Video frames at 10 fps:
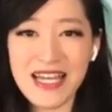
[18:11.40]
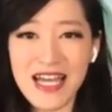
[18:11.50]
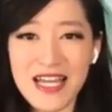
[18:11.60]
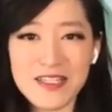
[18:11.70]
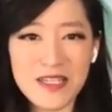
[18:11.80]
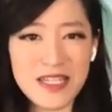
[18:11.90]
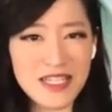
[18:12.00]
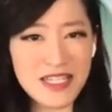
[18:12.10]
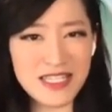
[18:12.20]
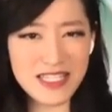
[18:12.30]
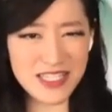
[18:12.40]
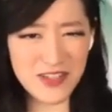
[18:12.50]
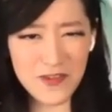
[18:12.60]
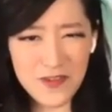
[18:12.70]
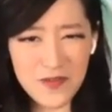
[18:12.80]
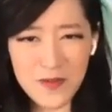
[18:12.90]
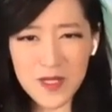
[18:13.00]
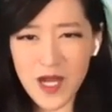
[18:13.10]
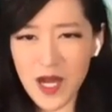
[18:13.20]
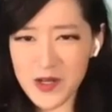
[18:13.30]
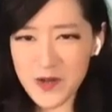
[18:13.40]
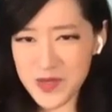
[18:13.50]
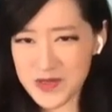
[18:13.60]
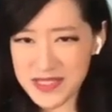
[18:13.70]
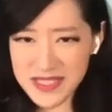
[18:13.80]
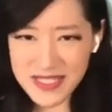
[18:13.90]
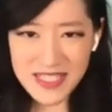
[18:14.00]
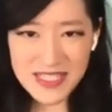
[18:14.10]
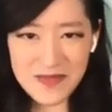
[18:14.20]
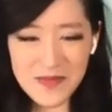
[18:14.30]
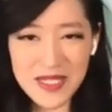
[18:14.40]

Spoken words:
And is it different from an autoimmune disease?